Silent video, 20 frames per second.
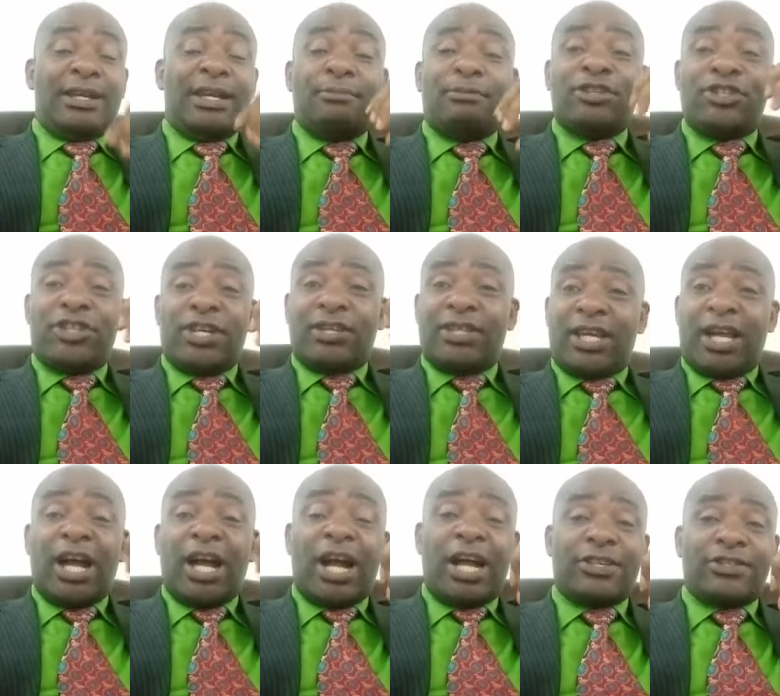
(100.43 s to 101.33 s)
Let me take the
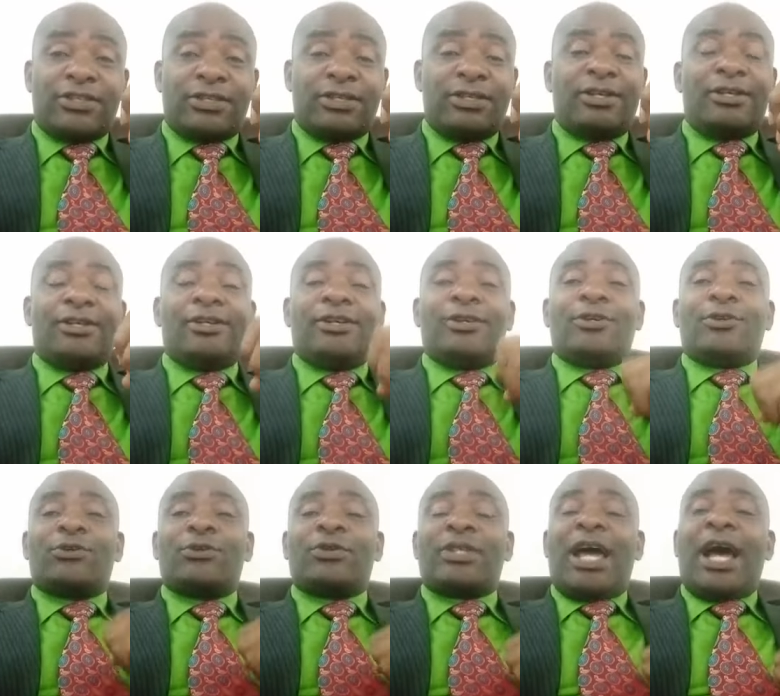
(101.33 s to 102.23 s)
carcass
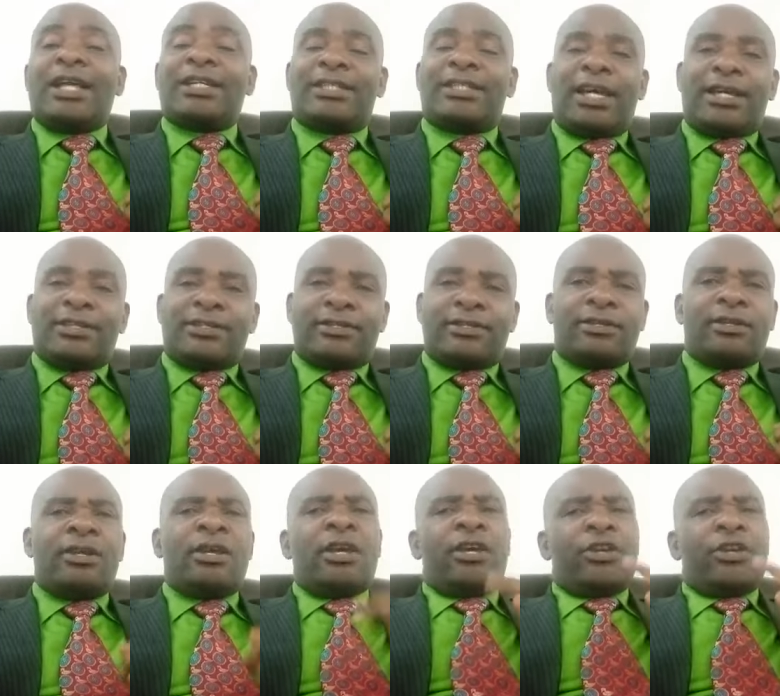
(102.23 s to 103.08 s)
to the hunters.